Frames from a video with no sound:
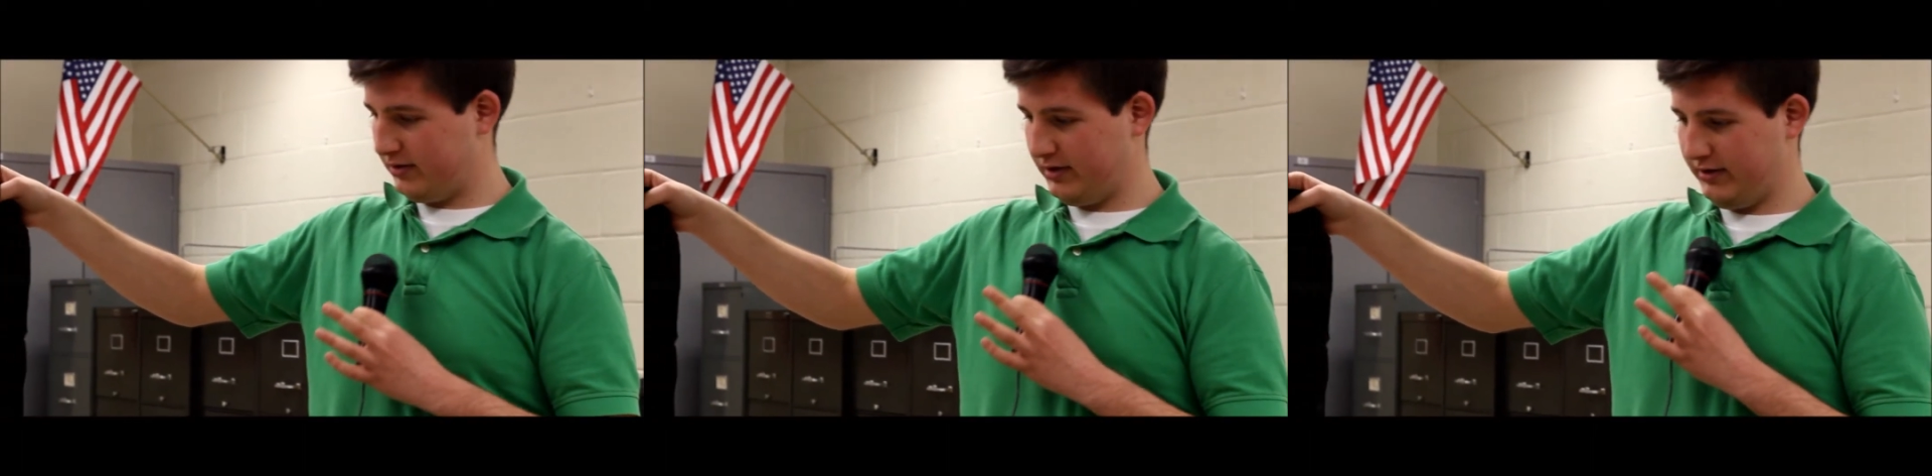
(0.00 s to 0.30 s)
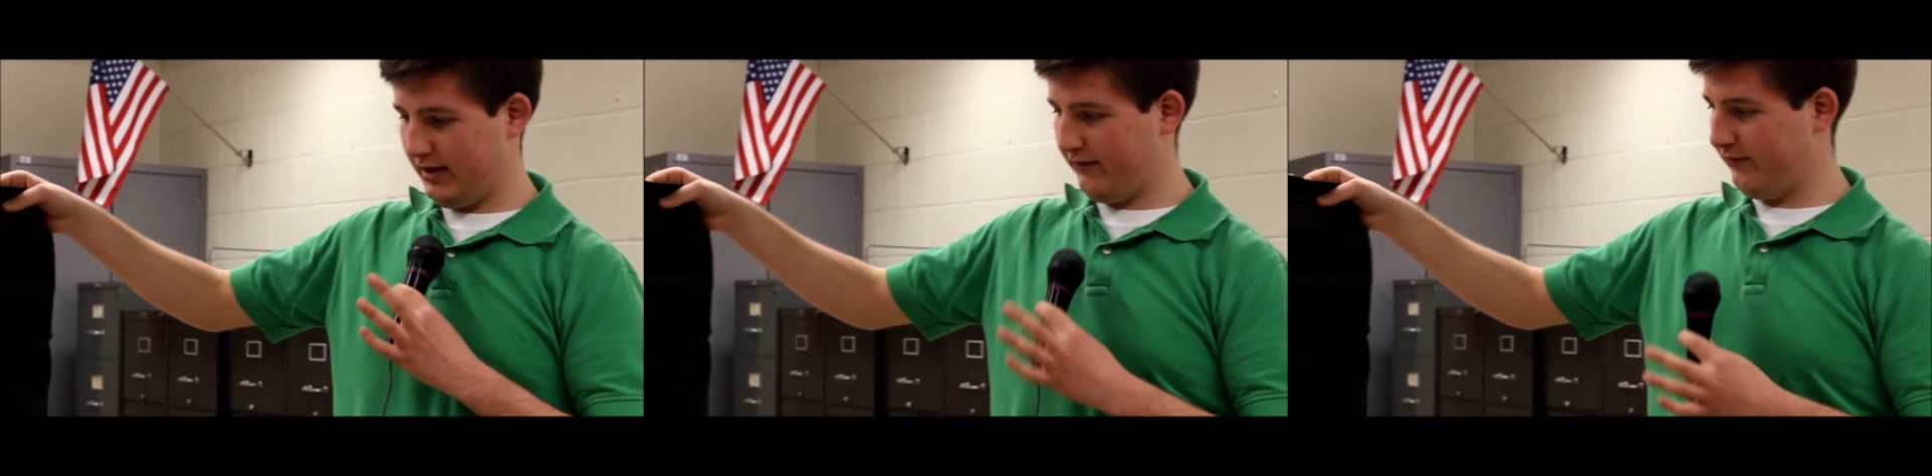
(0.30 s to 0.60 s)
could
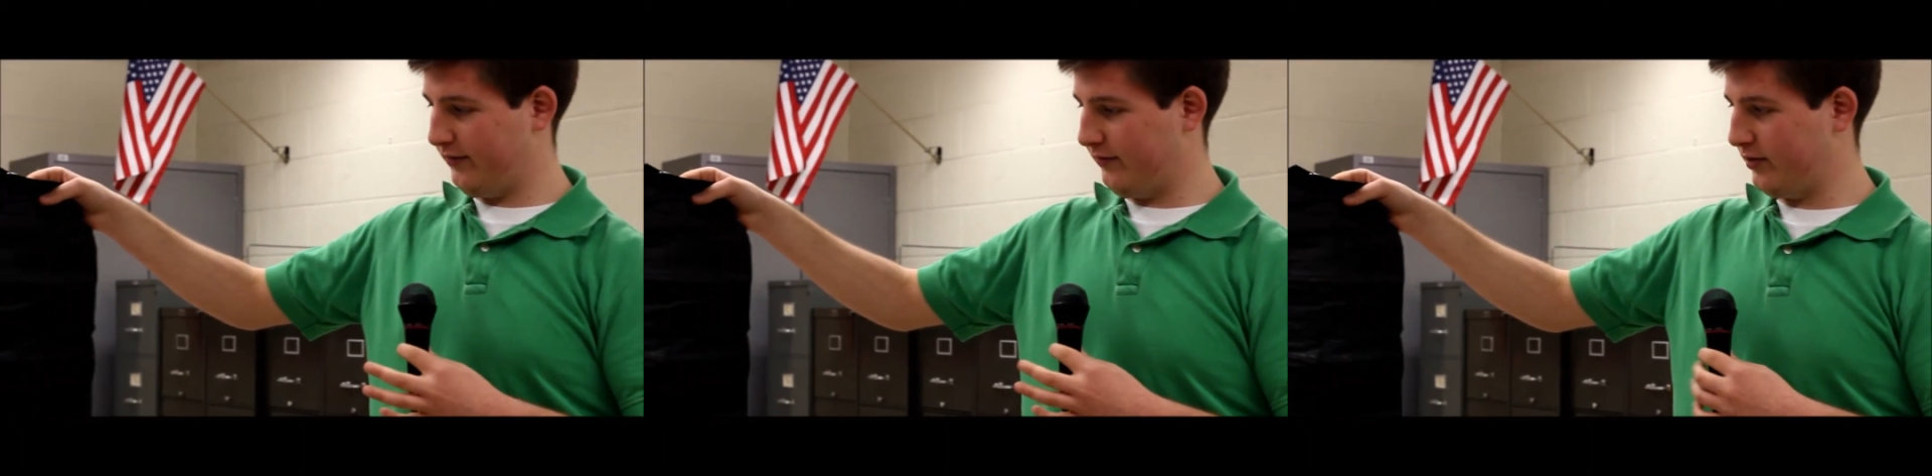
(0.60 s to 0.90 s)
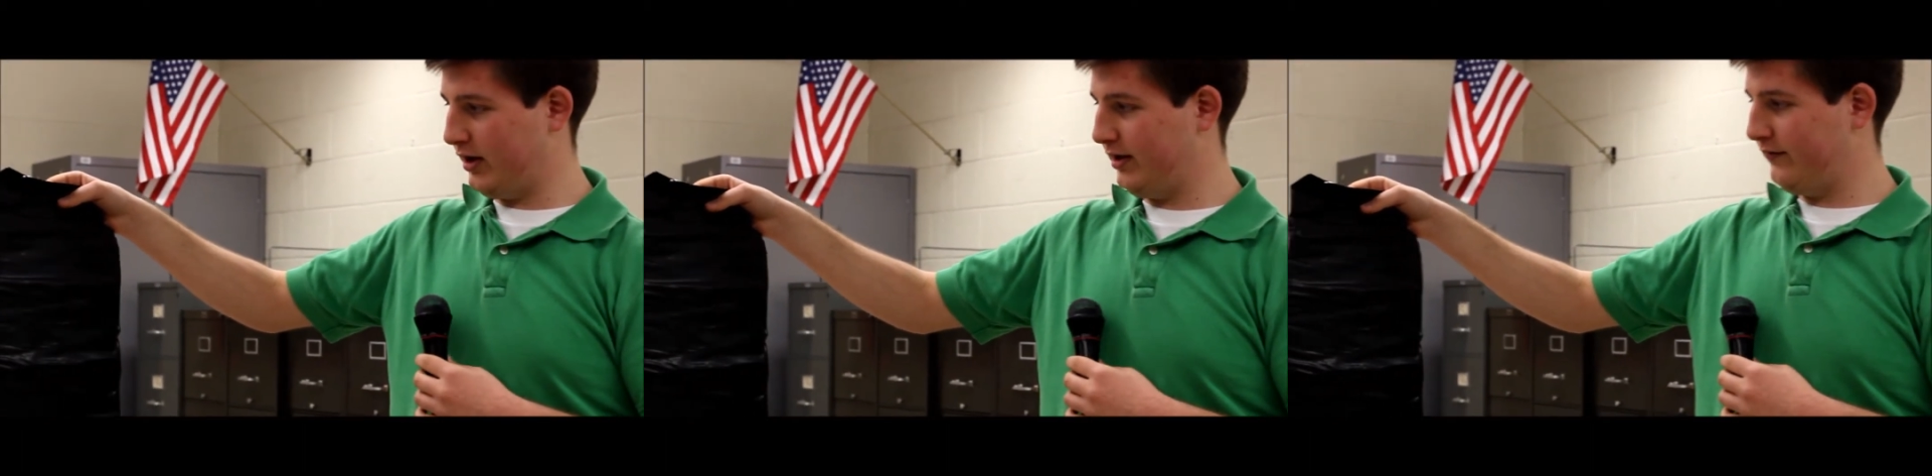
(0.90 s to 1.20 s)
have a
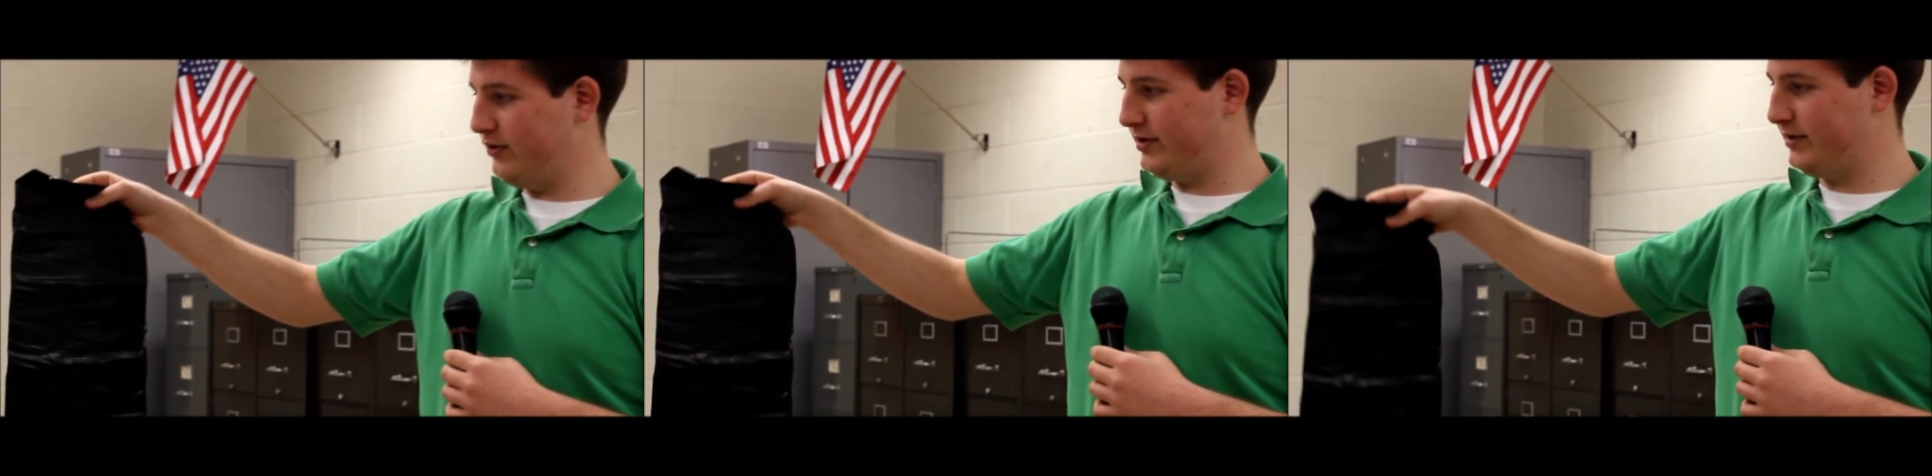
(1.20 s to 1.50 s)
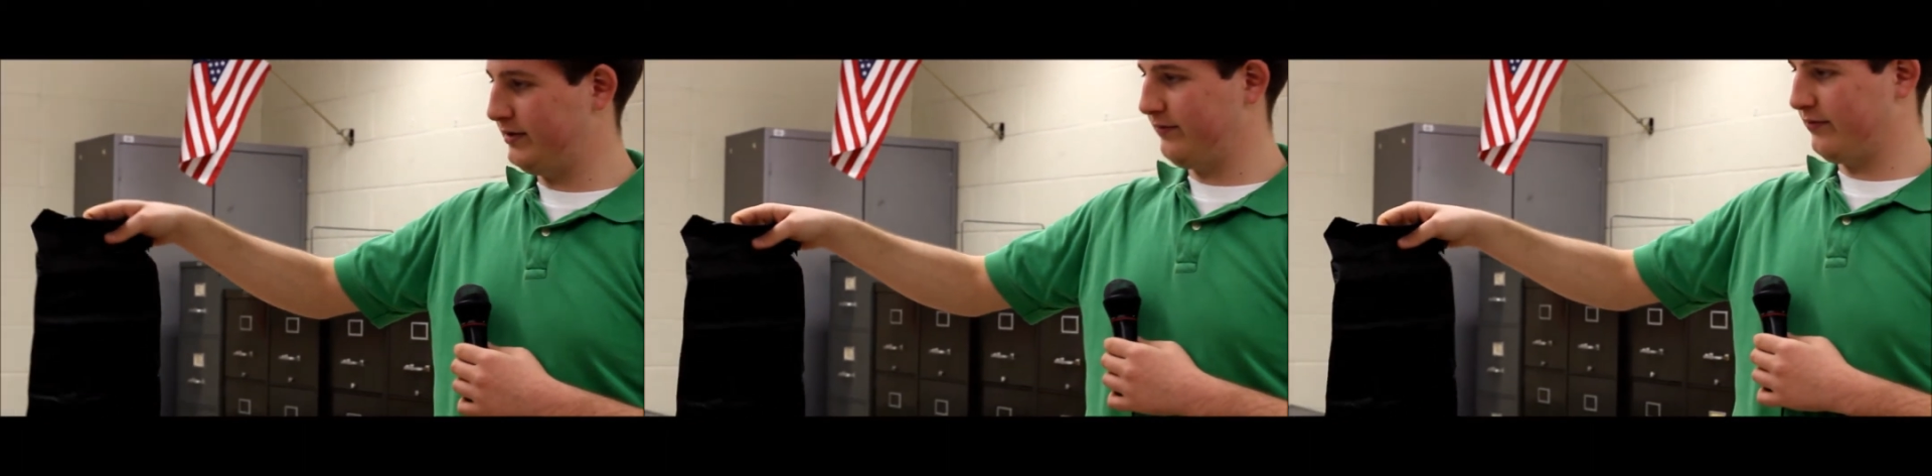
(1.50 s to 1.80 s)
variety of uses,